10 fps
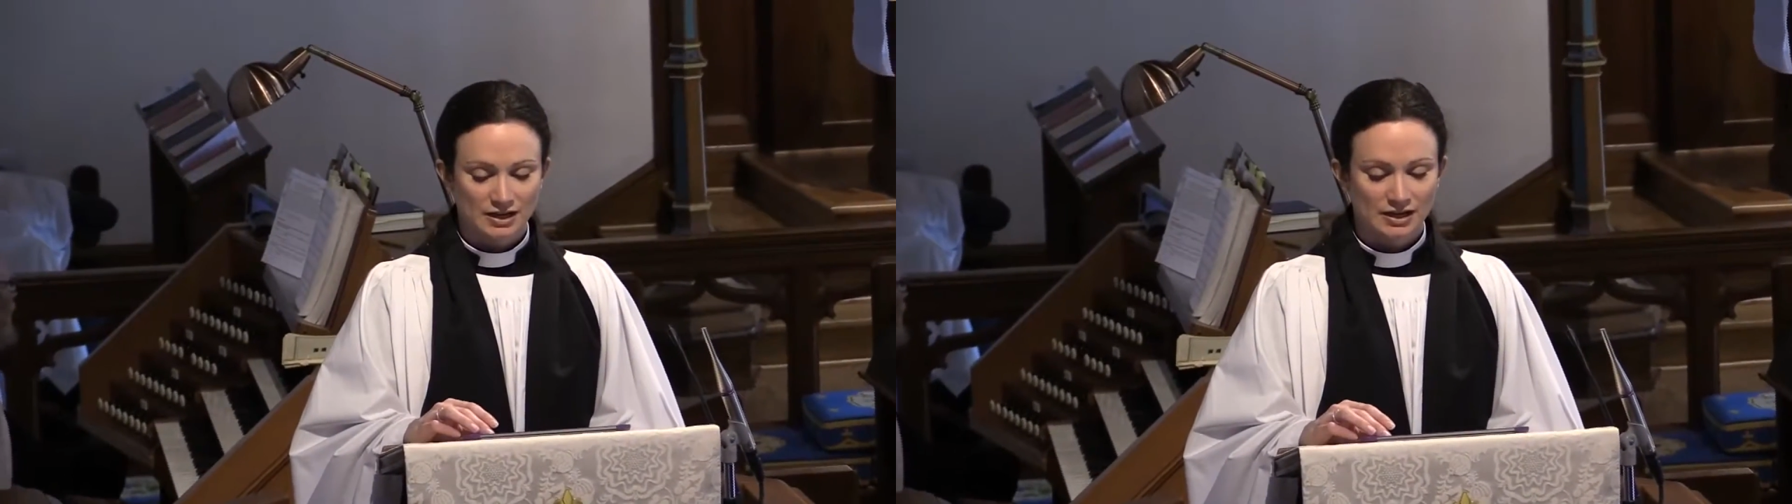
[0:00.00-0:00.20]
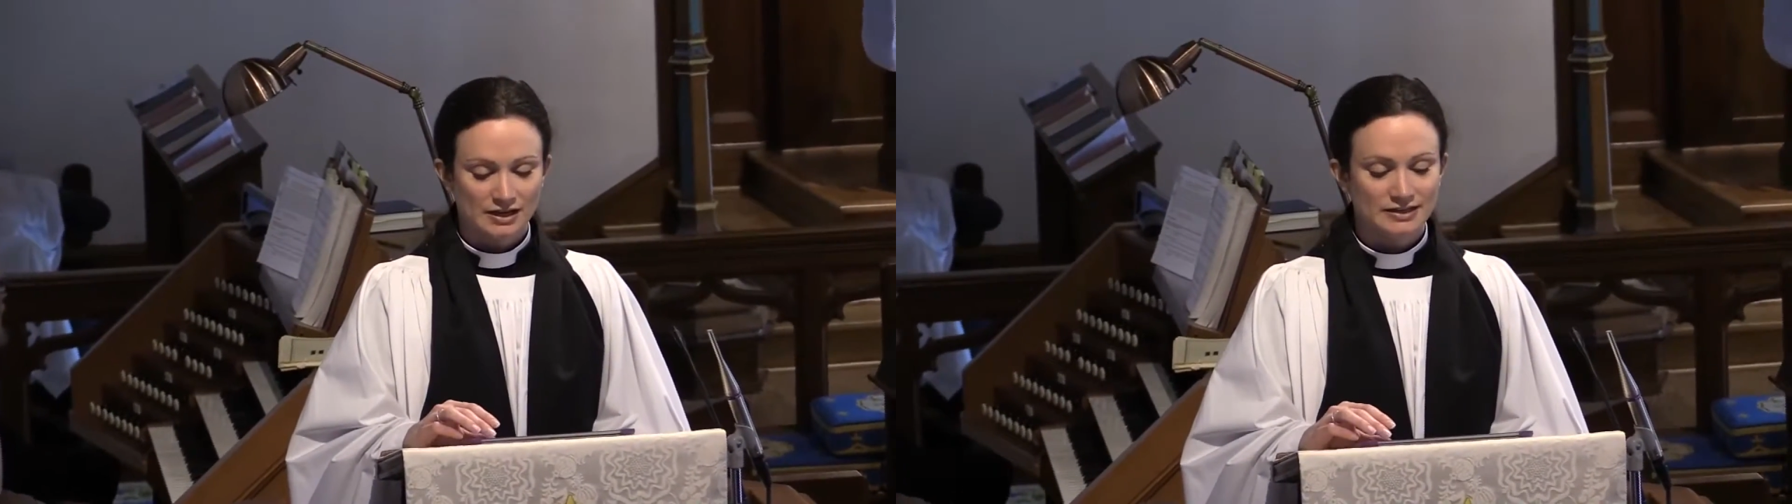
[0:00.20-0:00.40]

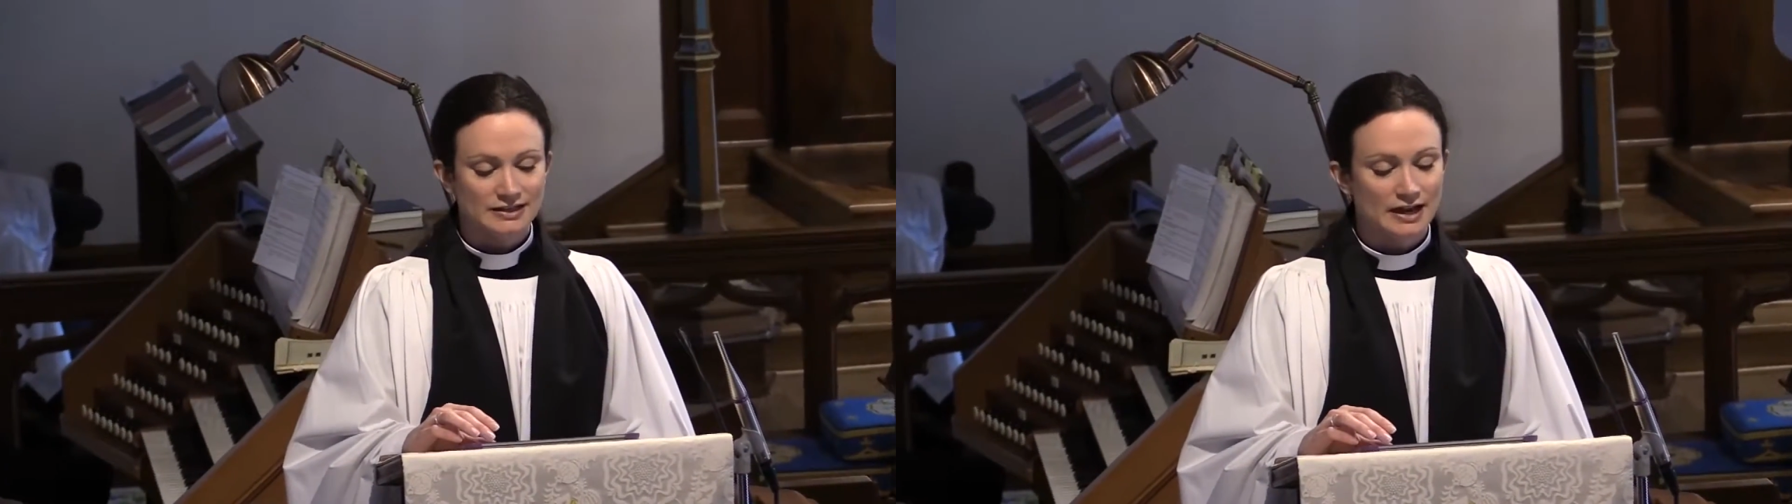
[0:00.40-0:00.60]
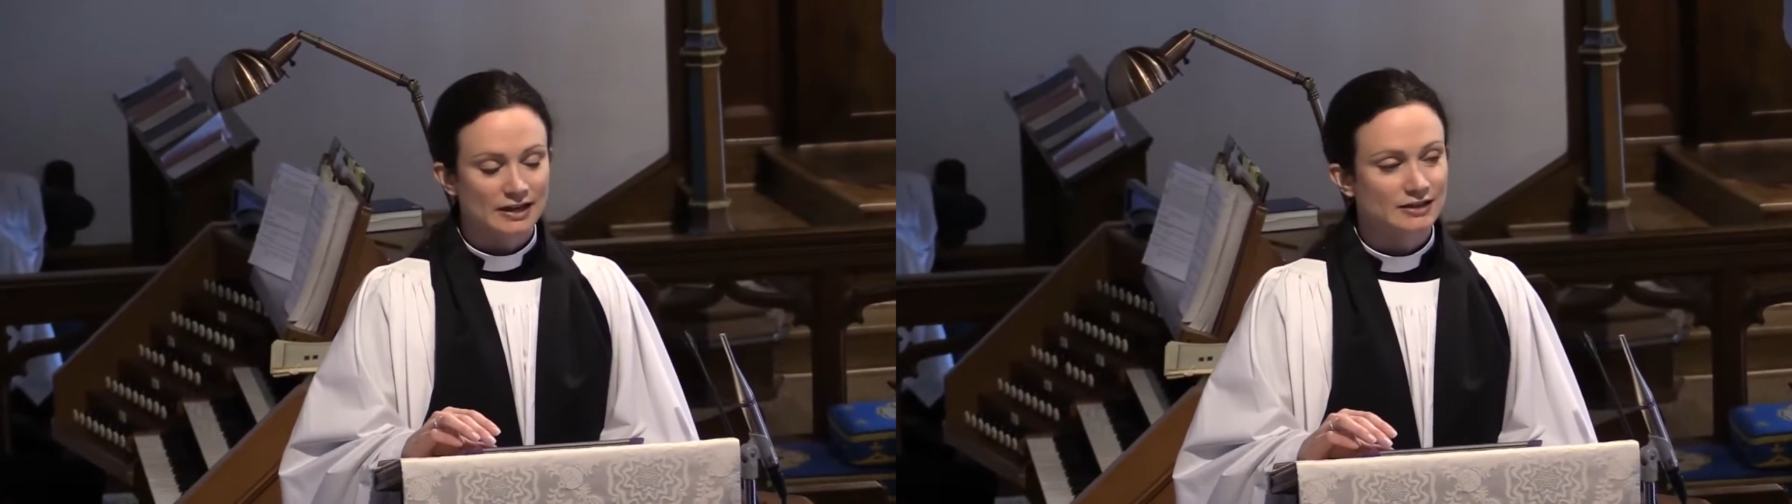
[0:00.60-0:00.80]
He
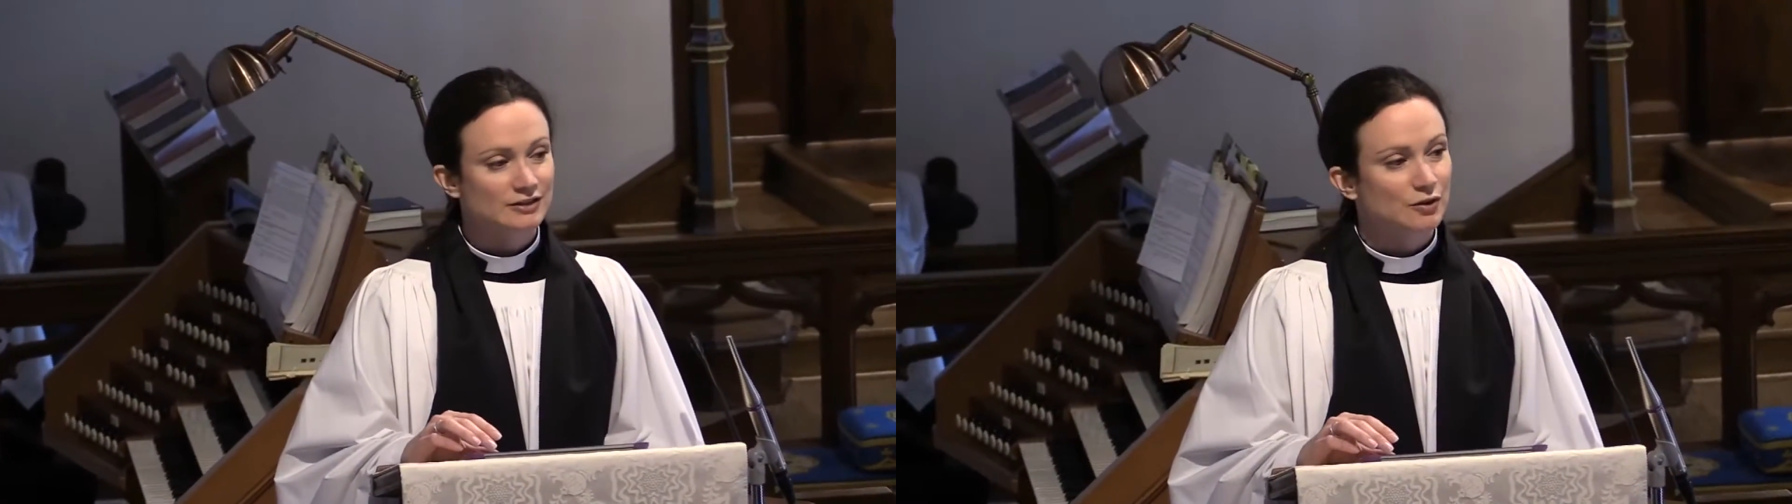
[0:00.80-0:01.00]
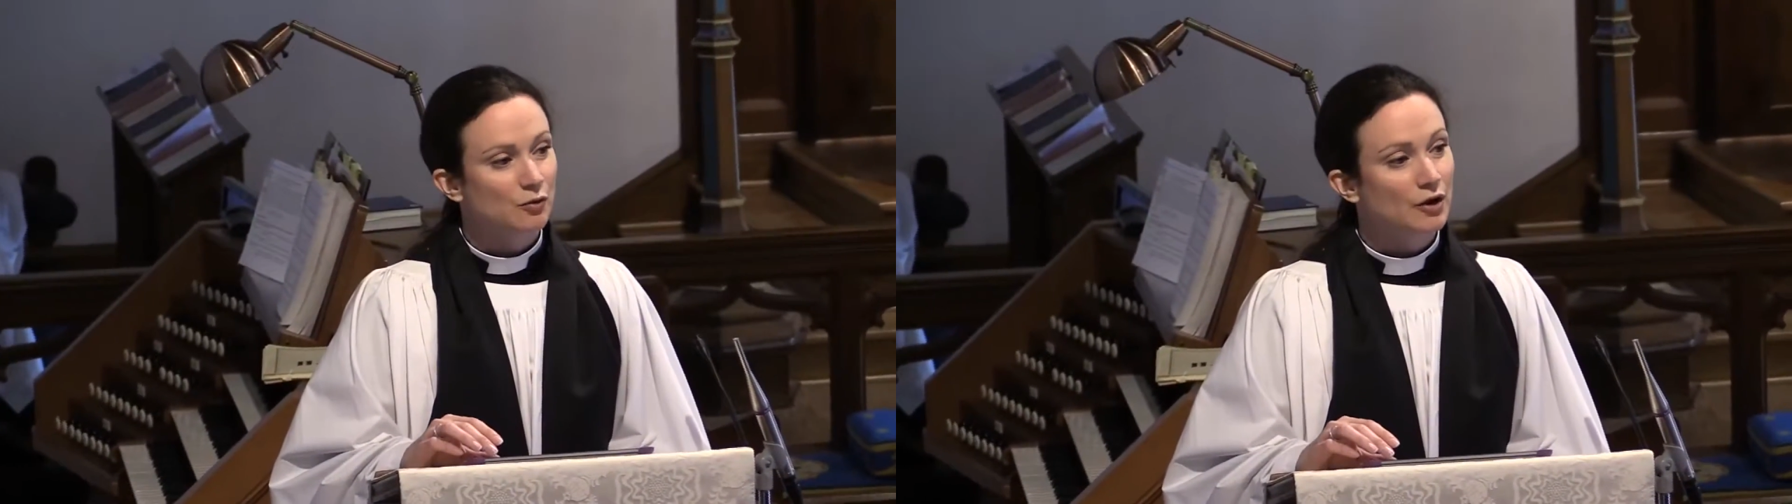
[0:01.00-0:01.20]
says,
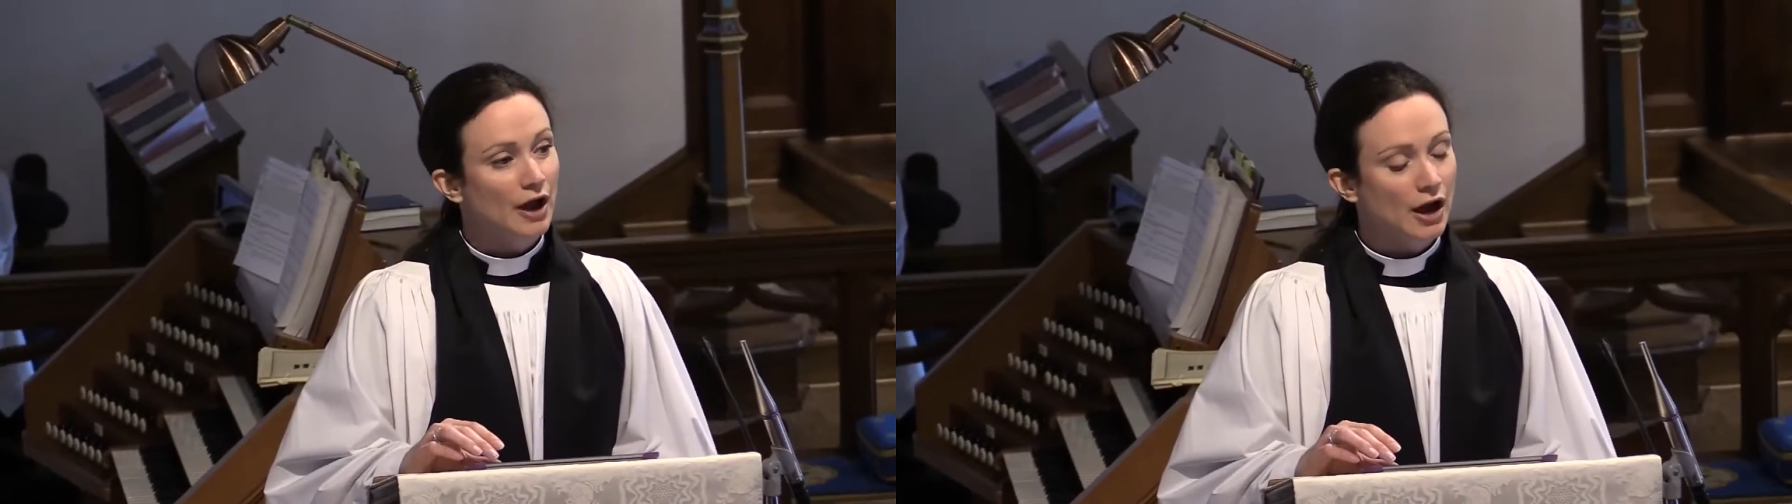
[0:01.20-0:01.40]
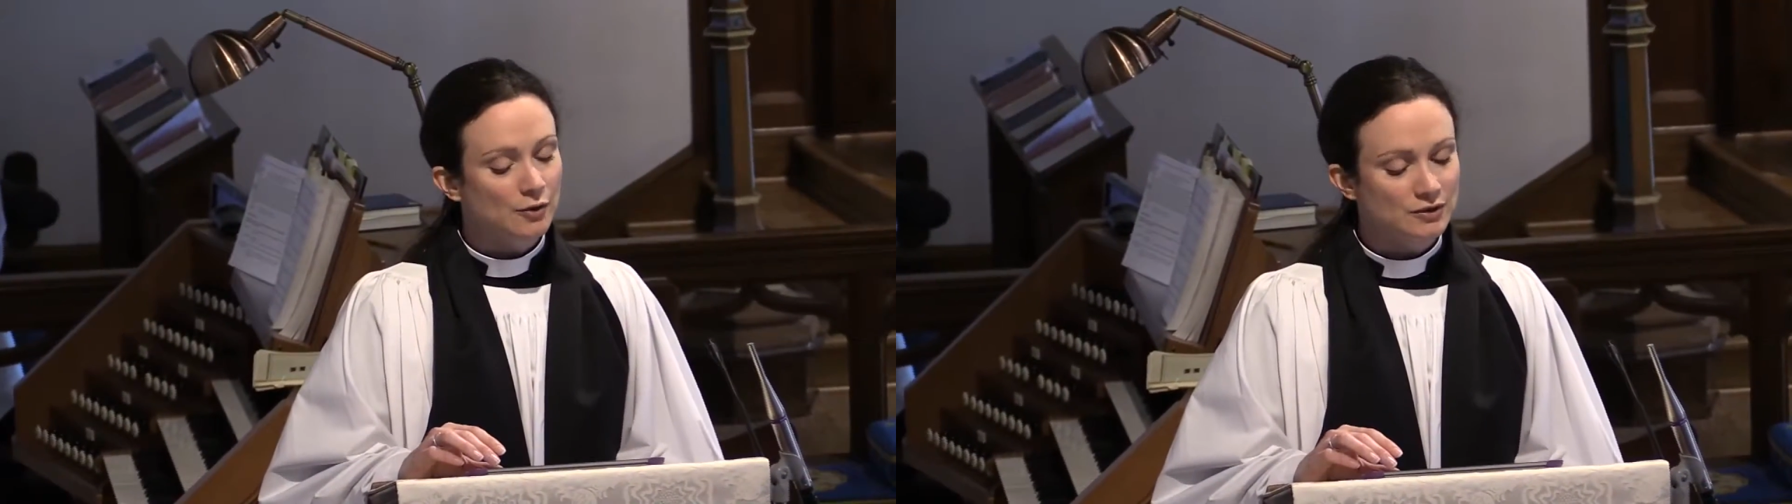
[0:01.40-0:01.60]
when
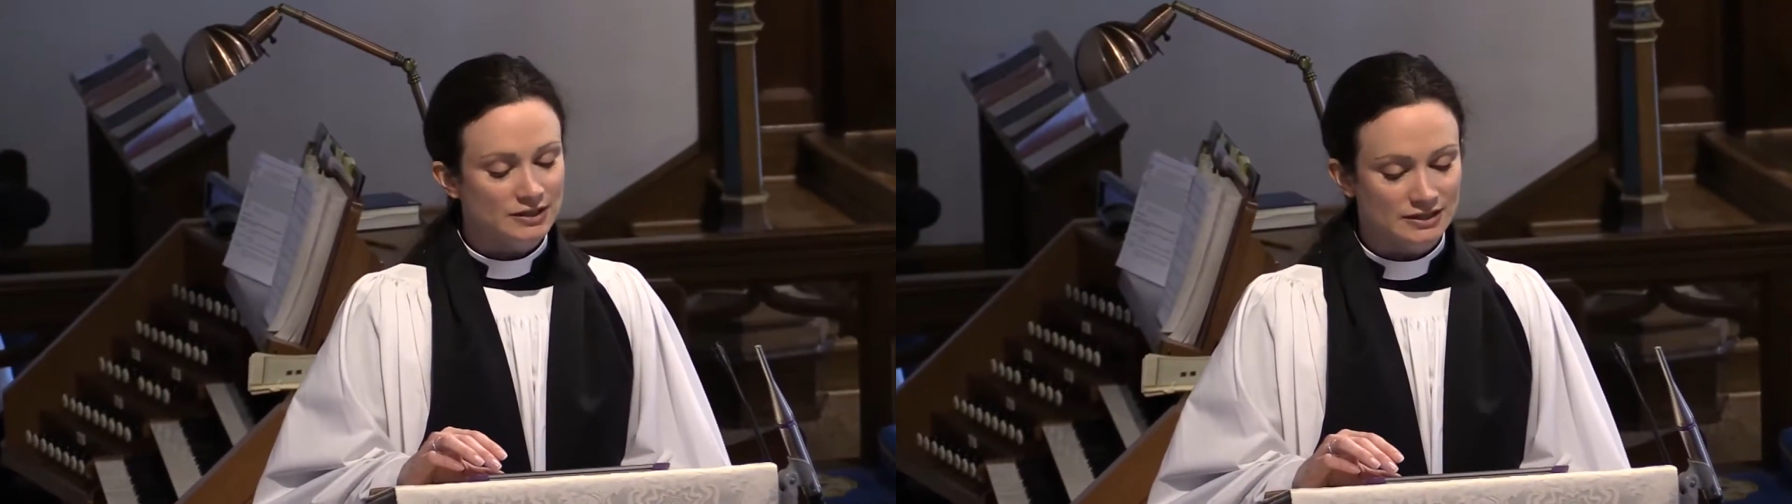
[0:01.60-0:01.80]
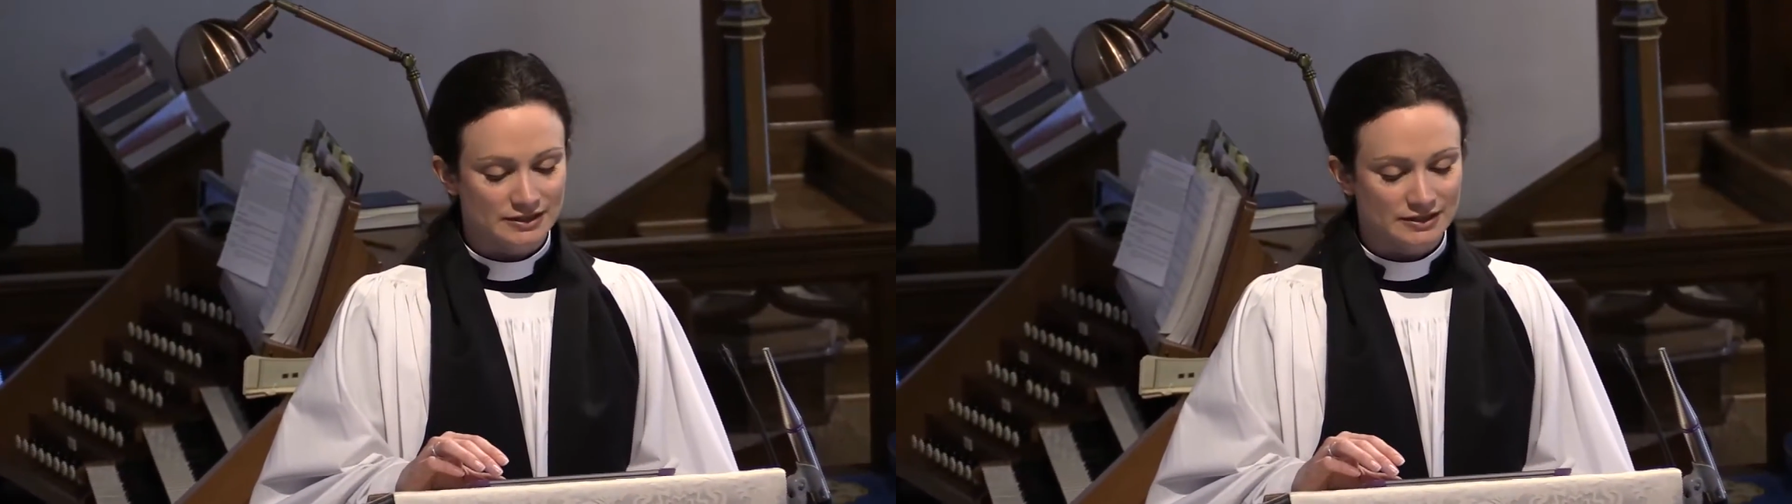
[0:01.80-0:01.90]
I was in